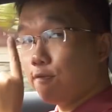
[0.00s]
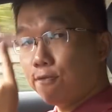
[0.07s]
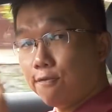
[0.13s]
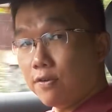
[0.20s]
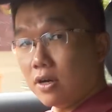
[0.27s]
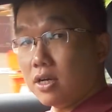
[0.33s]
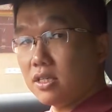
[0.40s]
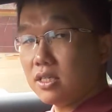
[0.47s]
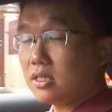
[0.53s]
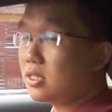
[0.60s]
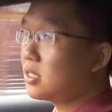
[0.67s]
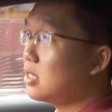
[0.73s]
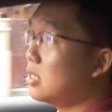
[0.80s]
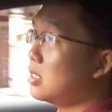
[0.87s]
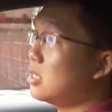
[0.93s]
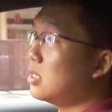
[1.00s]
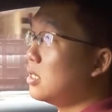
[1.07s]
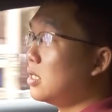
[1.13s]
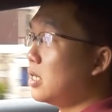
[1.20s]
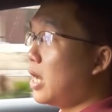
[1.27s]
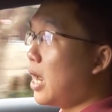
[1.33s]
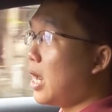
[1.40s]
first
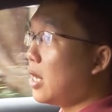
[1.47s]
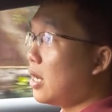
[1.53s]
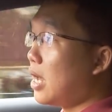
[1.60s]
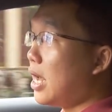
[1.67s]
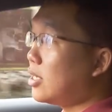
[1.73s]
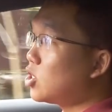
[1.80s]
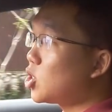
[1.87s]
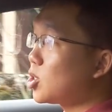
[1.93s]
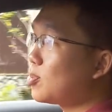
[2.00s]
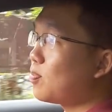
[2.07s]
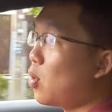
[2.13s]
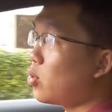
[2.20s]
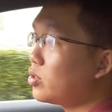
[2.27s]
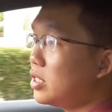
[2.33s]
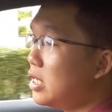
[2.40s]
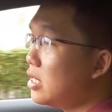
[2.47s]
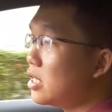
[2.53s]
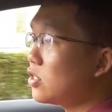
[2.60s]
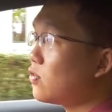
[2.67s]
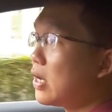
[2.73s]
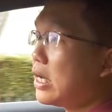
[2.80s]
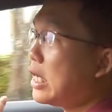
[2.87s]
and
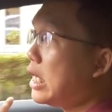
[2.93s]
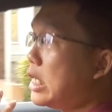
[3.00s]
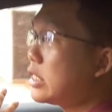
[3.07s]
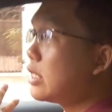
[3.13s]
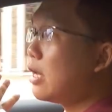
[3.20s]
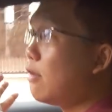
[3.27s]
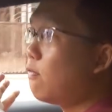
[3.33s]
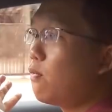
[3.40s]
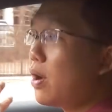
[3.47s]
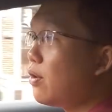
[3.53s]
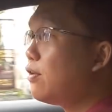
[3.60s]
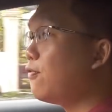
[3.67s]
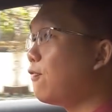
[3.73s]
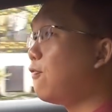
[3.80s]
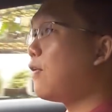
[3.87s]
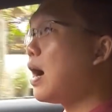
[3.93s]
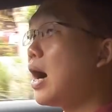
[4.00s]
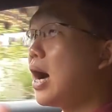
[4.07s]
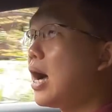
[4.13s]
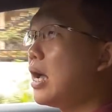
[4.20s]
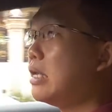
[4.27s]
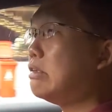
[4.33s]
sportiness, right? It is a
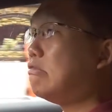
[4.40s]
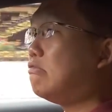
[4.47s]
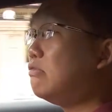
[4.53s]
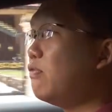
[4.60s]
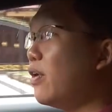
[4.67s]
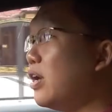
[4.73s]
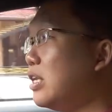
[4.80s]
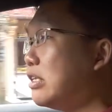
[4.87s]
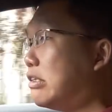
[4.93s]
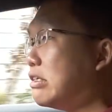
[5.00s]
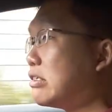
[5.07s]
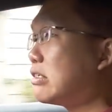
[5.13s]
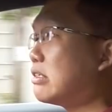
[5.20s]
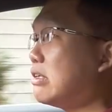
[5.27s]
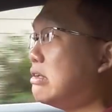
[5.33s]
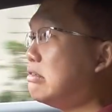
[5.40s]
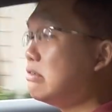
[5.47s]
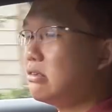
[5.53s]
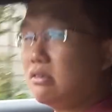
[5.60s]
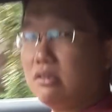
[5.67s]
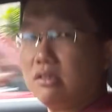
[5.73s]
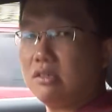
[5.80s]
very
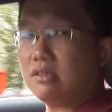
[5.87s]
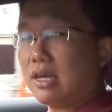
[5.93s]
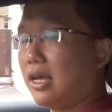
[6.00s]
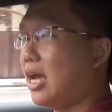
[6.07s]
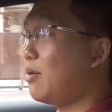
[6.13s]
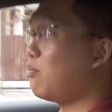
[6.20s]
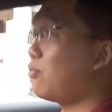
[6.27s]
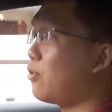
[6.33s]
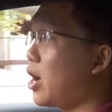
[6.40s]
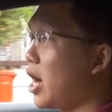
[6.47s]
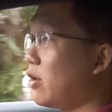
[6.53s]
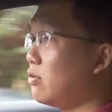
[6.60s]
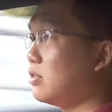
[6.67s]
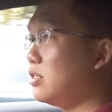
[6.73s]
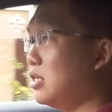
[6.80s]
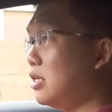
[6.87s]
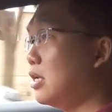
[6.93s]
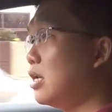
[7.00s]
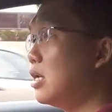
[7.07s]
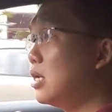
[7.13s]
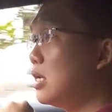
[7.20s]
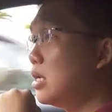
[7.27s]
distant second priority.
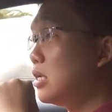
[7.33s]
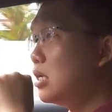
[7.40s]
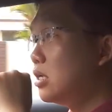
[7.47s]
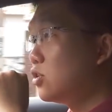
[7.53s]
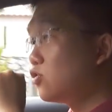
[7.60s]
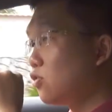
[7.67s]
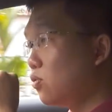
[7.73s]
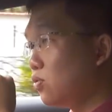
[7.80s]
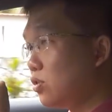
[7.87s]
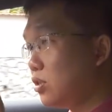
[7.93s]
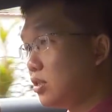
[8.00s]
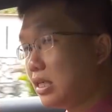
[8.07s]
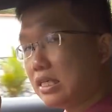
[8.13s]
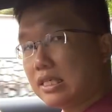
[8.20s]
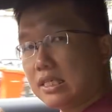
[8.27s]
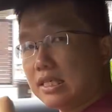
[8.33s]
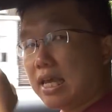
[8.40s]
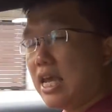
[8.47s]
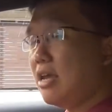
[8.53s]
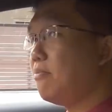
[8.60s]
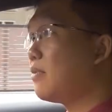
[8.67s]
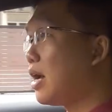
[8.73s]
So the
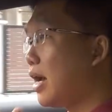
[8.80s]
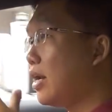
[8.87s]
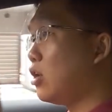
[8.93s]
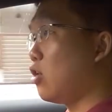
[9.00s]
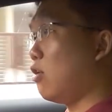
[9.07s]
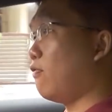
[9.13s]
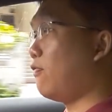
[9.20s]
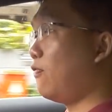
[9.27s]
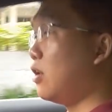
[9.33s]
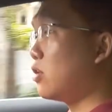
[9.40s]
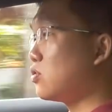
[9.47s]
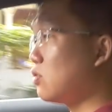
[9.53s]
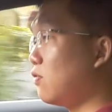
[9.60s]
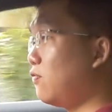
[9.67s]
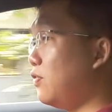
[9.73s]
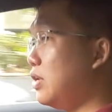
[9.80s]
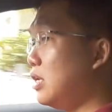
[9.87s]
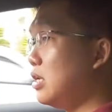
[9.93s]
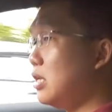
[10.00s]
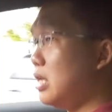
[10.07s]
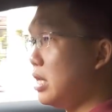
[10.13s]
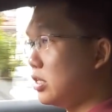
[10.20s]
same kind of
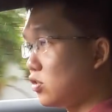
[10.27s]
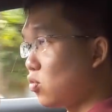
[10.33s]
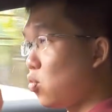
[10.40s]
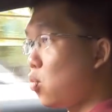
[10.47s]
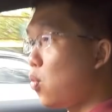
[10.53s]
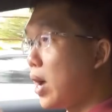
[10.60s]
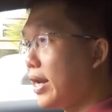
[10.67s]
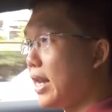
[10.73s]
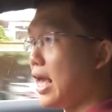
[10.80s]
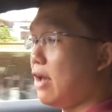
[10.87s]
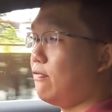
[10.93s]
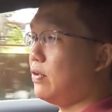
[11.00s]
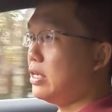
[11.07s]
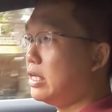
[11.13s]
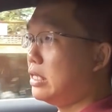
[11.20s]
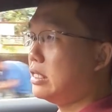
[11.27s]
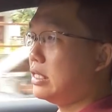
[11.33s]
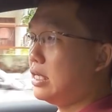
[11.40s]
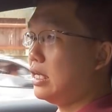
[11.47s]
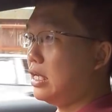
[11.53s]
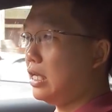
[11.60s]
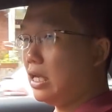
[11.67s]
philosophy is quite evident
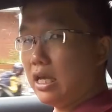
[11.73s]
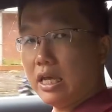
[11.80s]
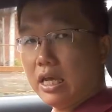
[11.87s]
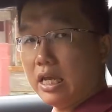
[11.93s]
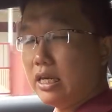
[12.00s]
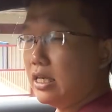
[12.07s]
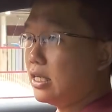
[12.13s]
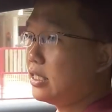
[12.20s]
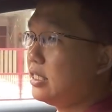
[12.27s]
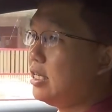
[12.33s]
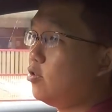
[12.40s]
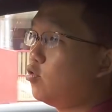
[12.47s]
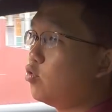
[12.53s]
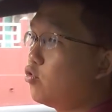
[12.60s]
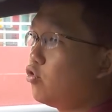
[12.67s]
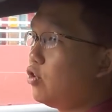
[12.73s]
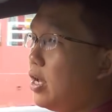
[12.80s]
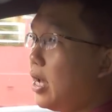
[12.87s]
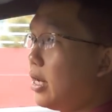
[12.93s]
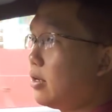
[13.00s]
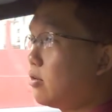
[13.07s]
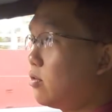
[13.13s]
in the
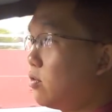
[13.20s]
C238